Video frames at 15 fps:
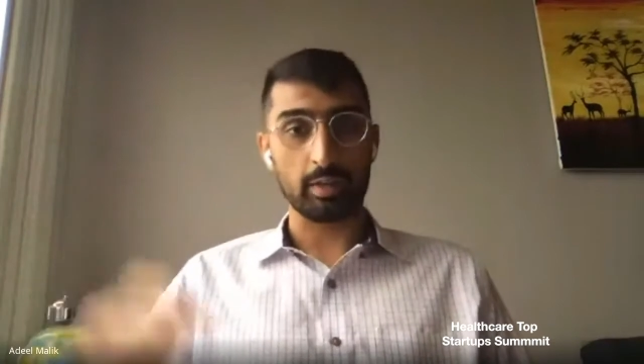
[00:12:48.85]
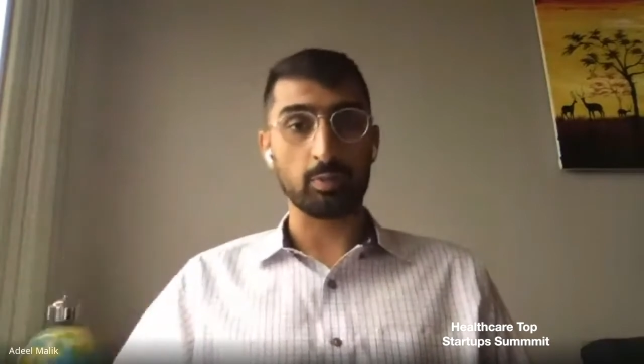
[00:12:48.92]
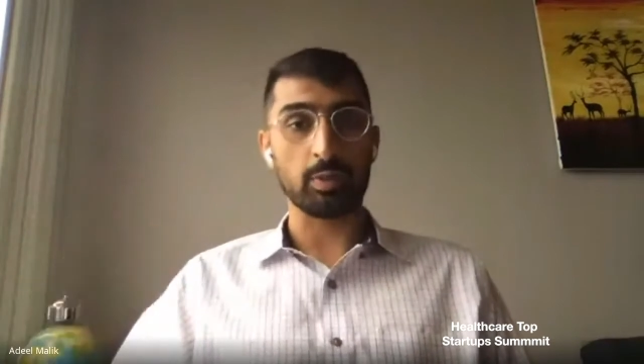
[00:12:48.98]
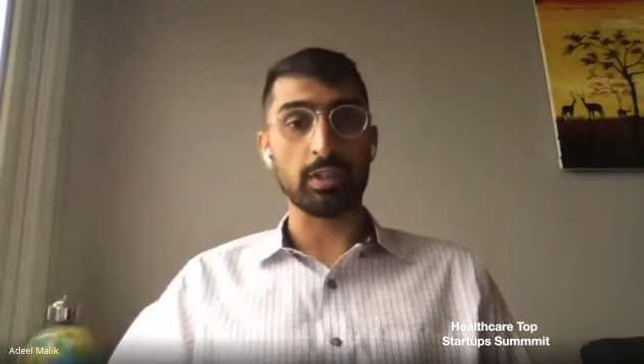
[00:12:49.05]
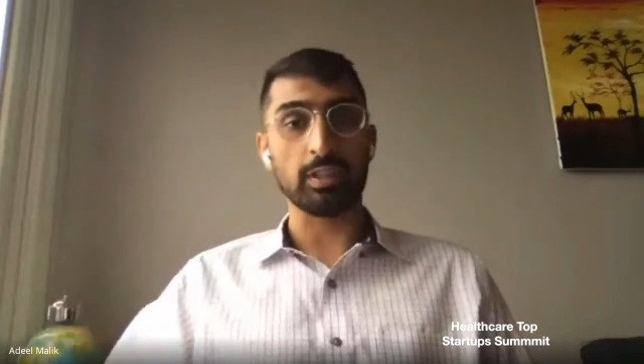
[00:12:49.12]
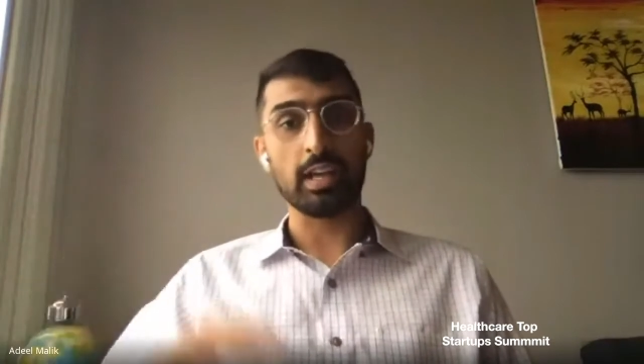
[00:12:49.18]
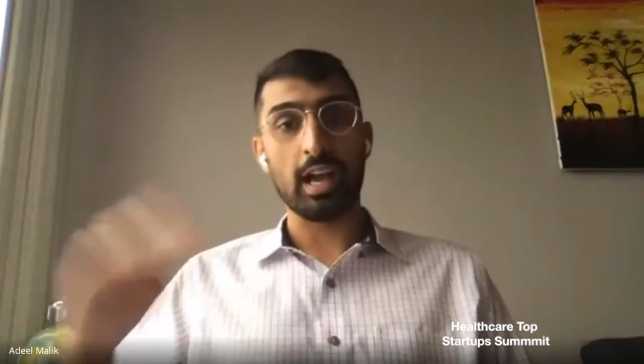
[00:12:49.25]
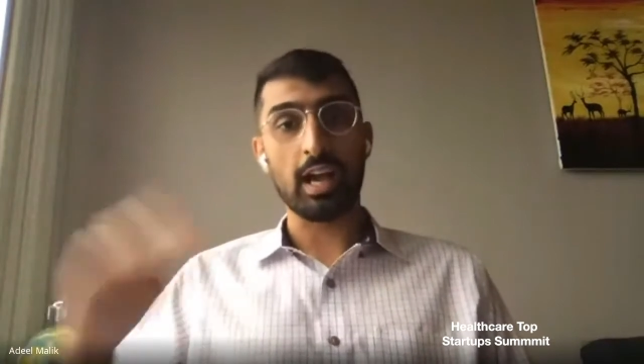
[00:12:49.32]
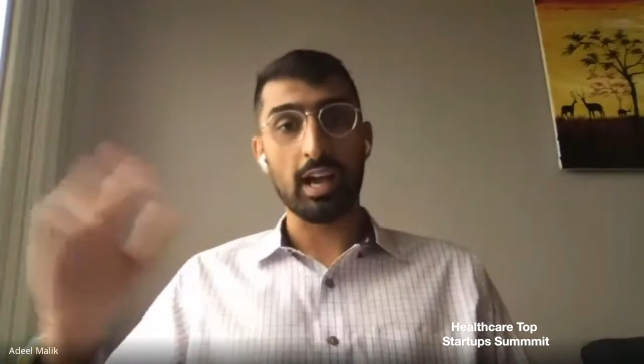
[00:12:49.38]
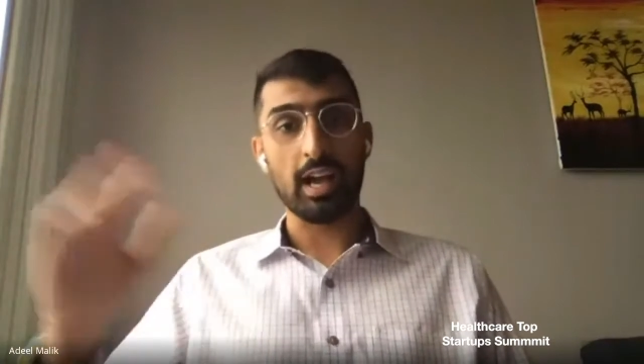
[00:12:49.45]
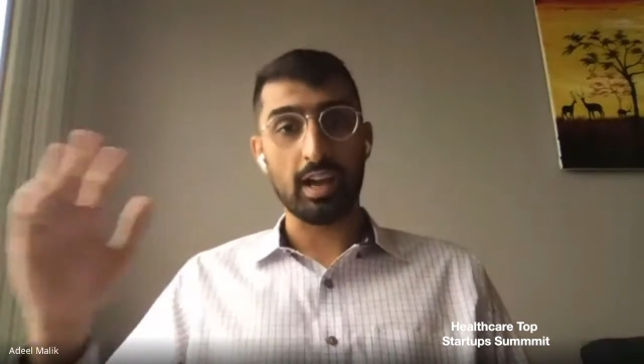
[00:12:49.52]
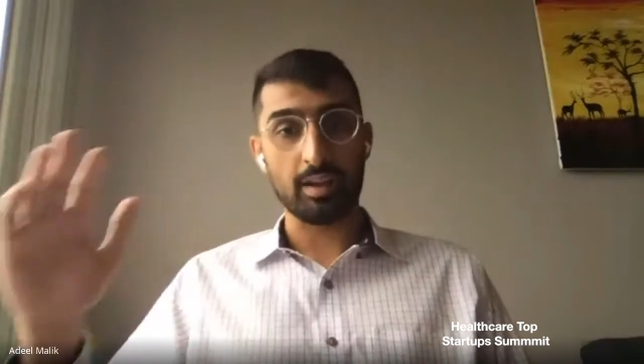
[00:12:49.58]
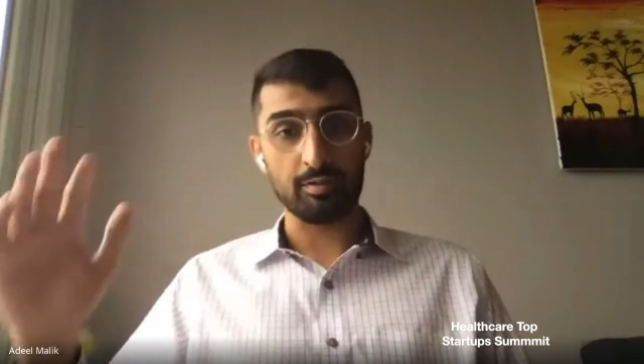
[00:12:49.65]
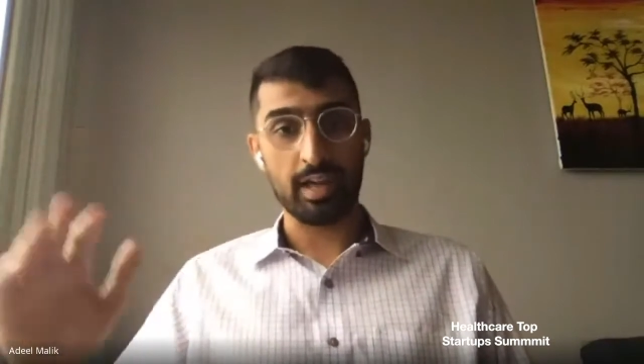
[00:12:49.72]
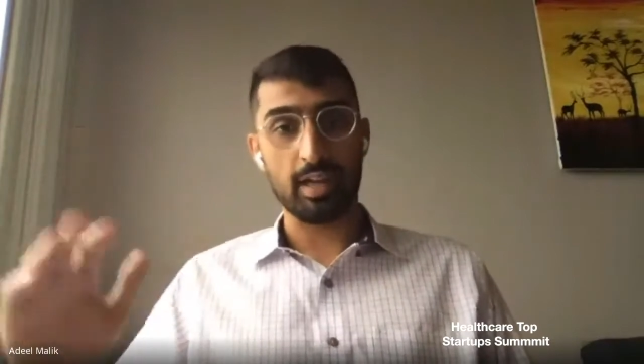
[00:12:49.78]
really high
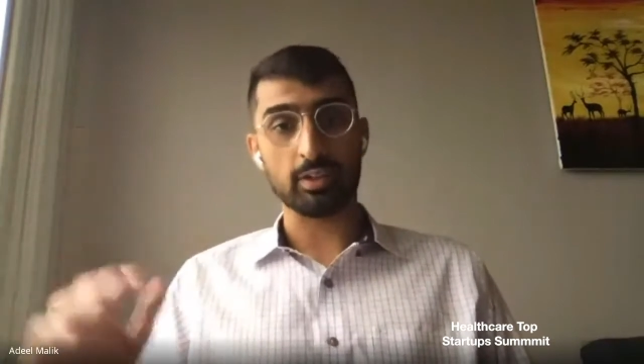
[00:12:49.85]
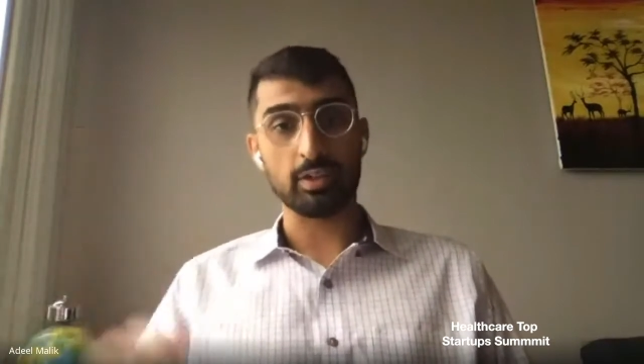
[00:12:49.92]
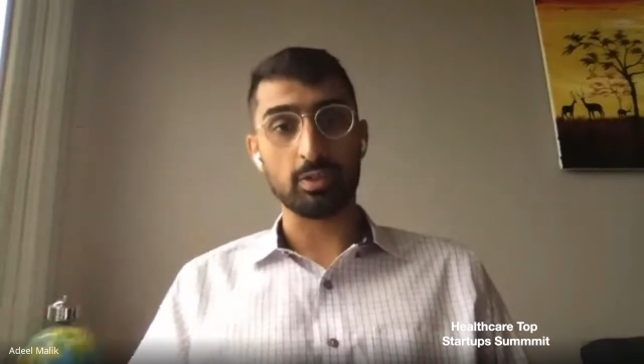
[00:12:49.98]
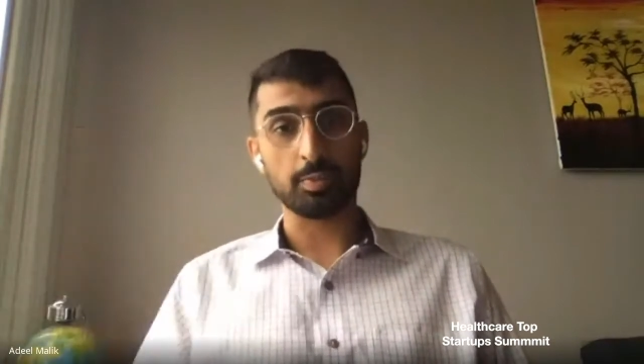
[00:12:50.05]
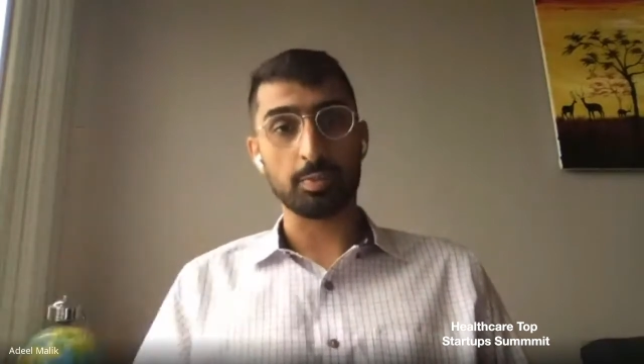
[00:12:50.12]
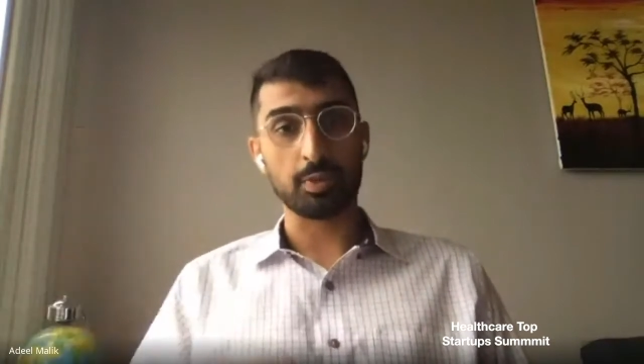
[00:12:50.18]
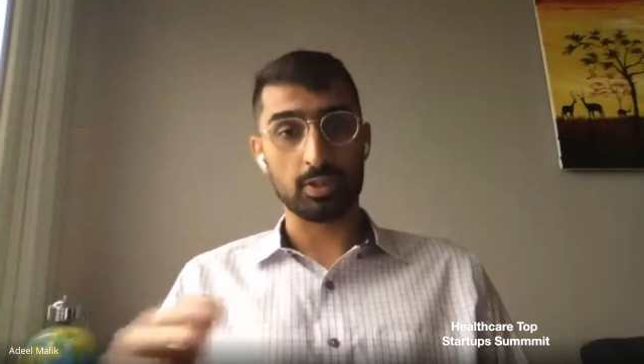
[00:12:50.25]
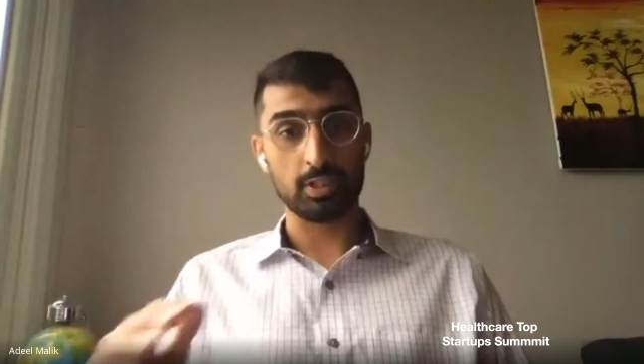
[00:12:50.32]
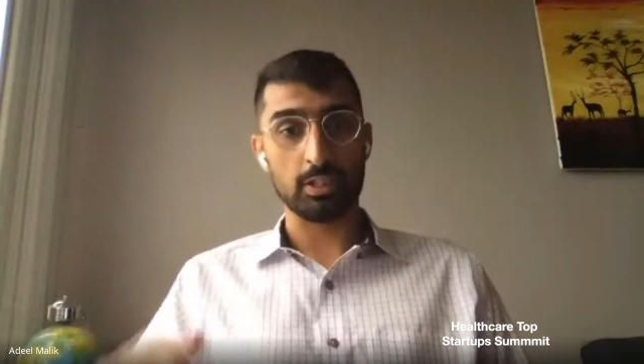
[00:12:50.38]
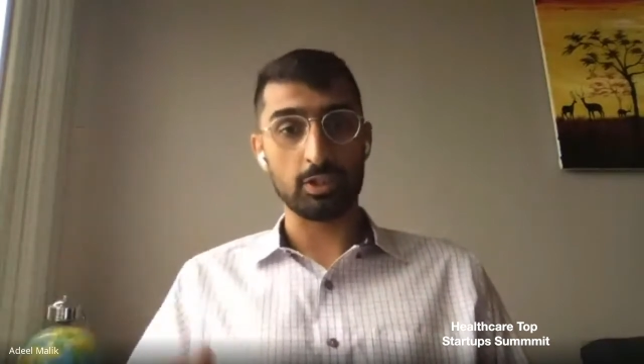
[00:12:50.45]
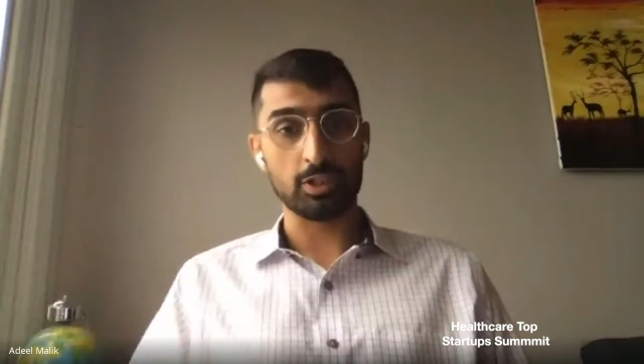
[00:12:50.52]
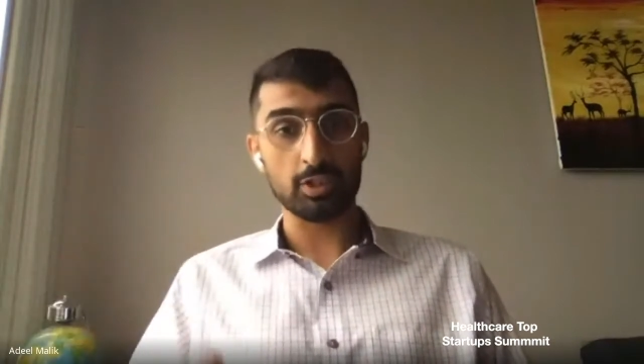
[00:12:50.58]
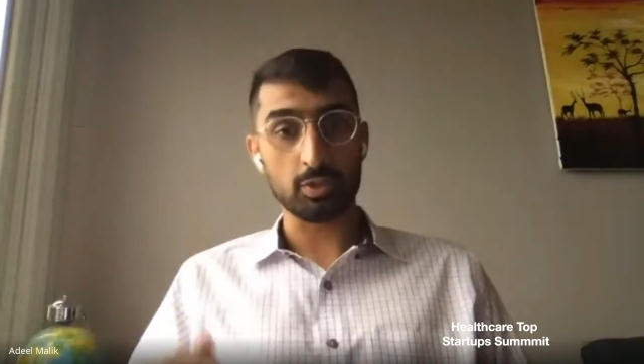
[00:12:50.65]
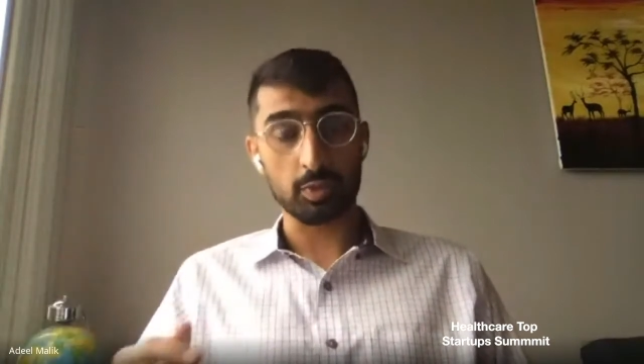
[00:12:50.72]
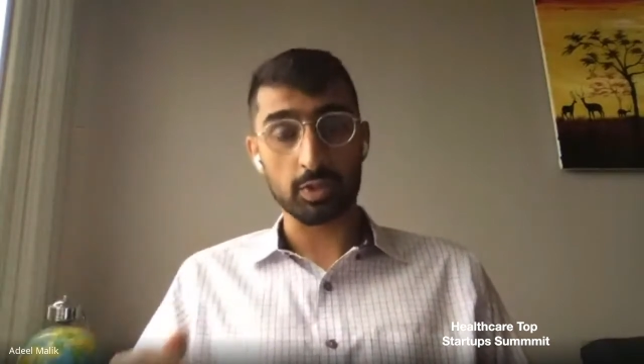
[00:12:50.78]
value
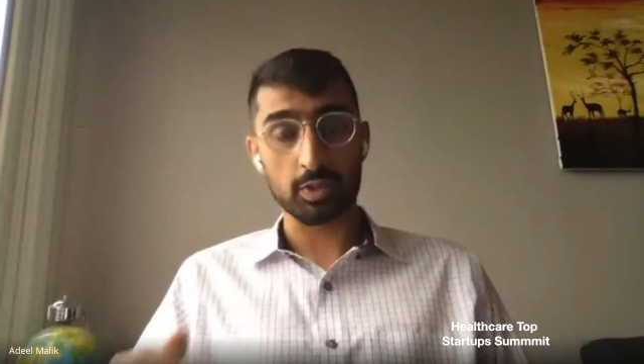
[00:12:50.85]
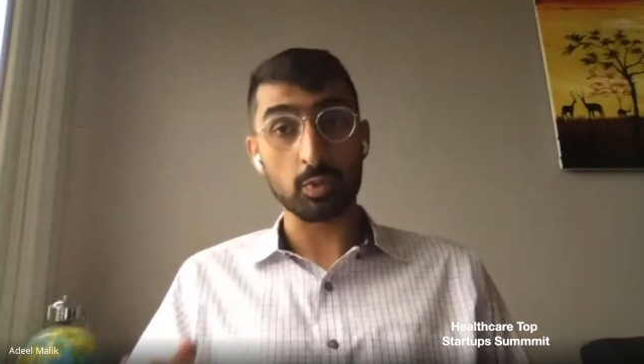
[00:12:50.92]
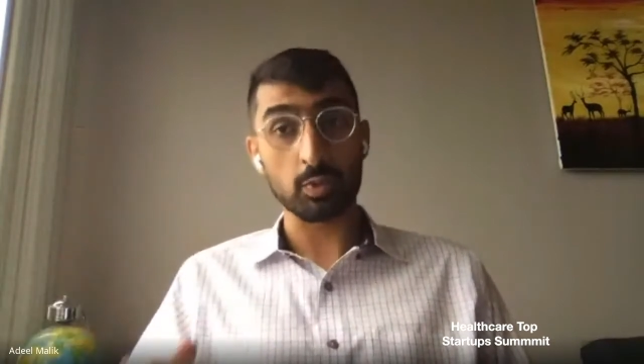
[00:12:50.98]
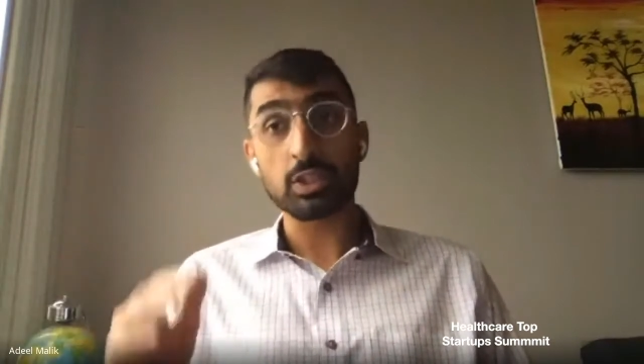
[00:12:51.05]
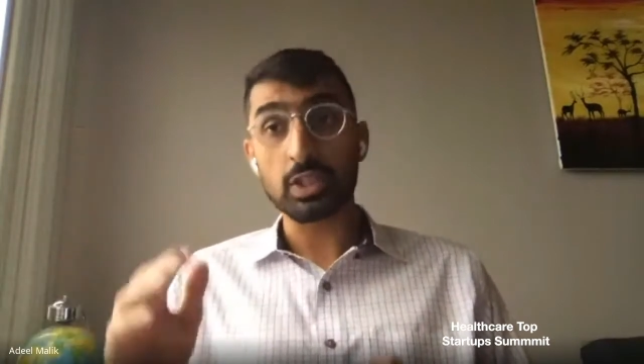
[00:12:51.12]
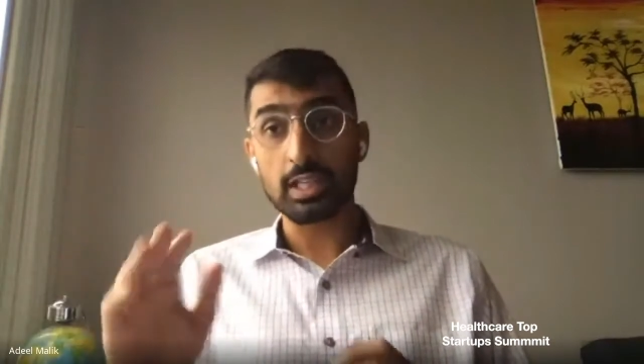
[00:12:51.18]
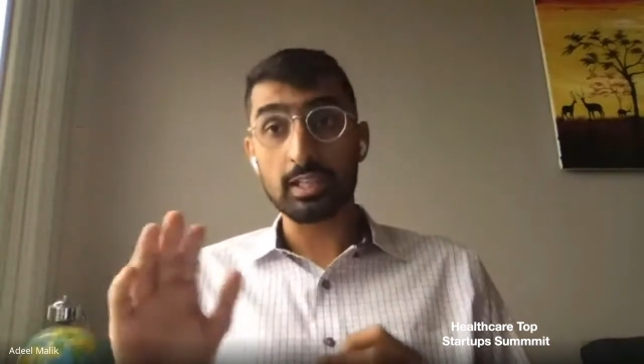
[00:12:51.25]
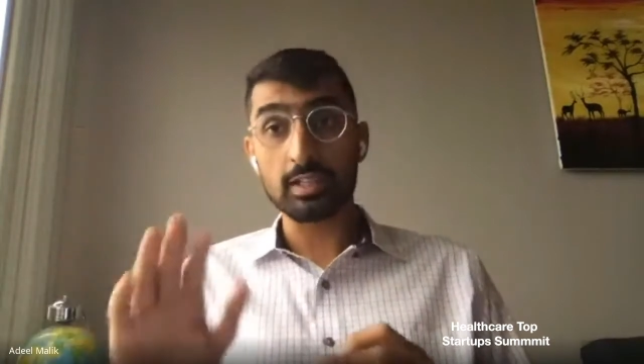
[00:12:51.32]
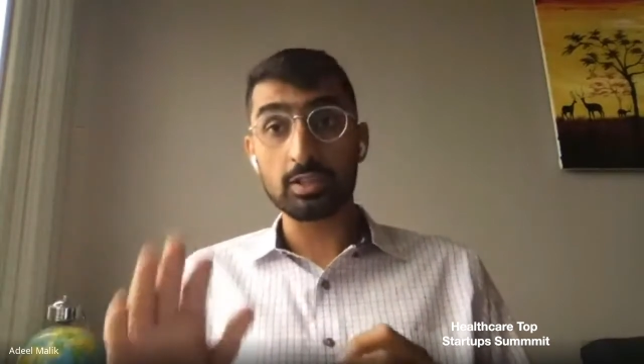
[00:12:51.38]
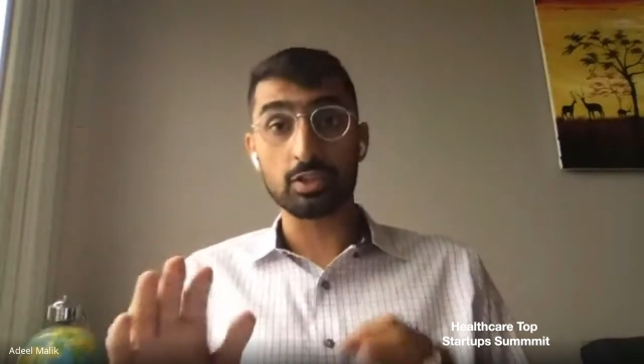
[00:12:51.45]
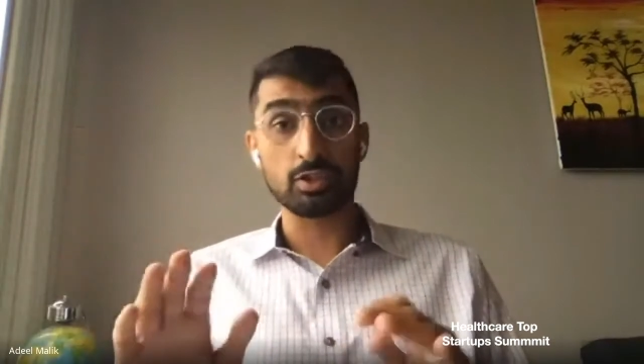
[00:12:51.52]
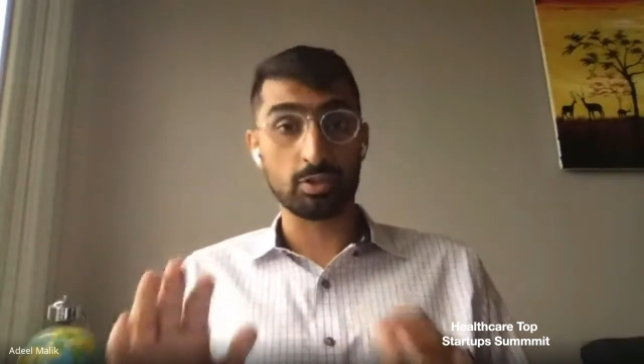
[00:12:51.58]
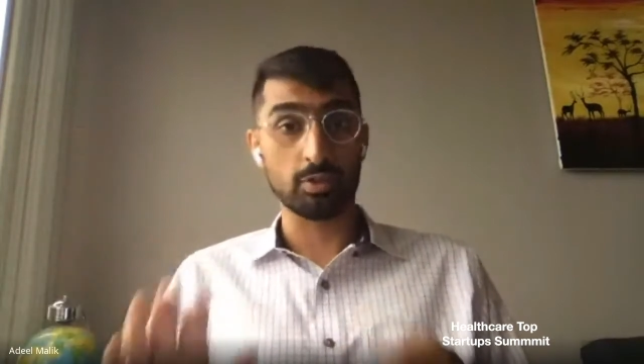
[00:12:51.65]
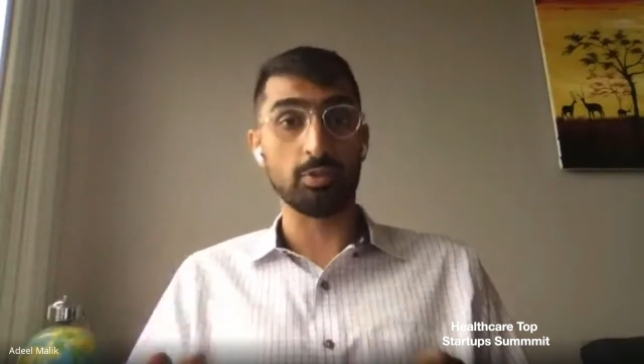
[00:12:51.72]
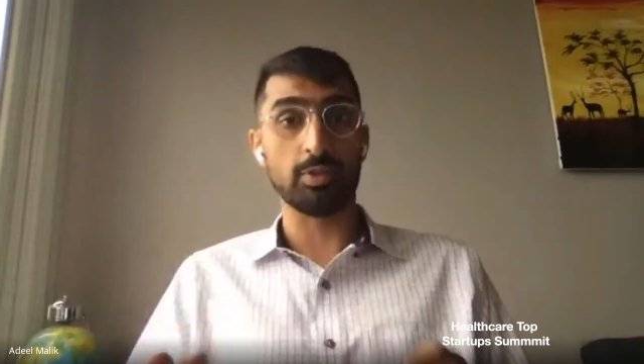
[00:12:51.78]
procedures, which is
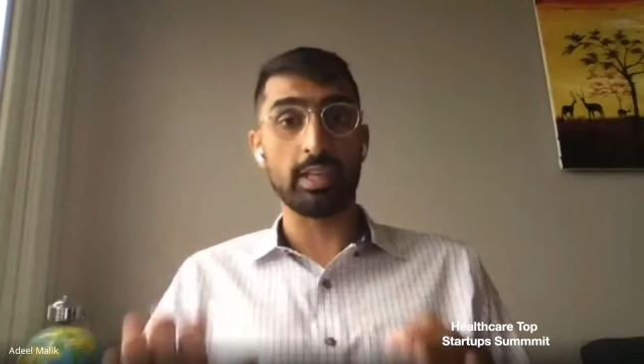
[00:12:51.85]
true.